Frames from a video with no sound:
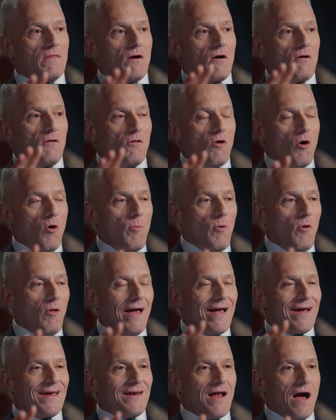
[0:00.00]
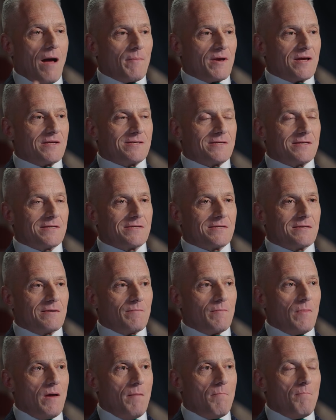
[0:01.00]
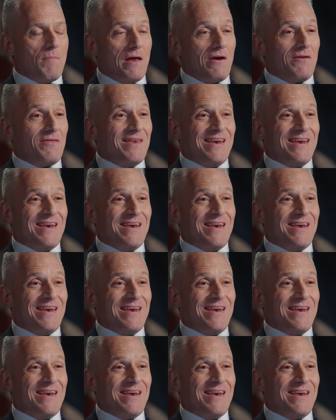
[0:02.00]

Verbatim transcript: the global economic system better